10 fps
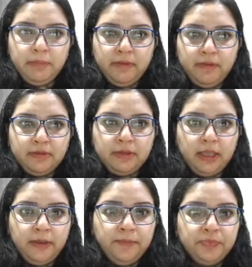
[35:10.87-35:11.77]
P V
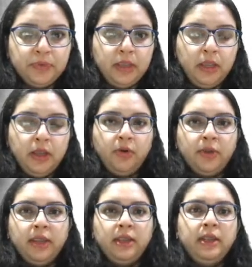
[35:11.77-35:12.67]
C.
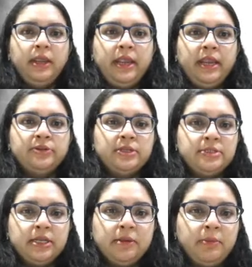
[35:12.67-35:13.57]
Okay,
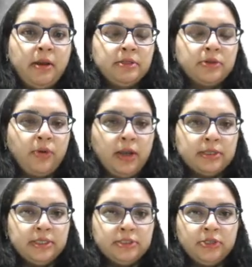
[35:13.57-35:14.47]
interesting about the
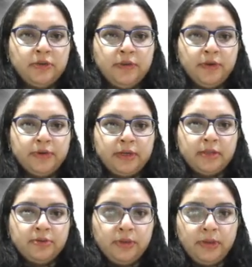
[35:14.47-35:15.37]
coarctation of
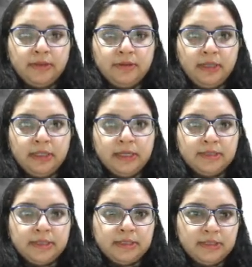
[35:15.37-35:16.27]
aorta. So you can see there
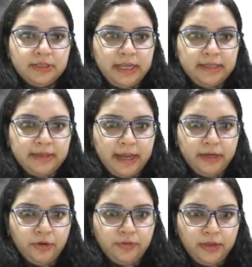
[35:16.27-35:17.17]
is a three
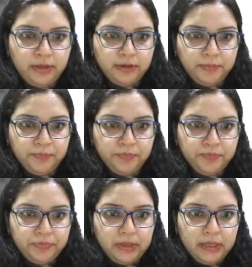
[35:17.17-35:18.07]
sign over here,
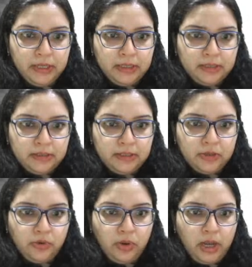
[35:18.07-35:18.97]
the
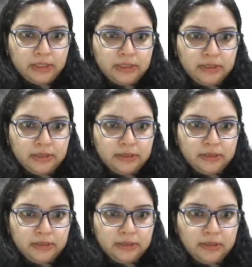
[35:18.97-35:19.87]
coact.
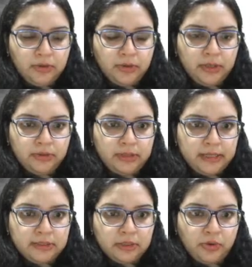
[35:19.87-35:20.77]
Okay, so
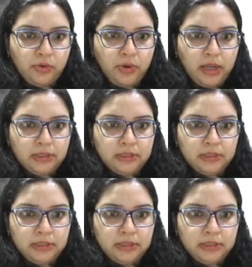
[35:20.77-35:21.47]
that's the coact,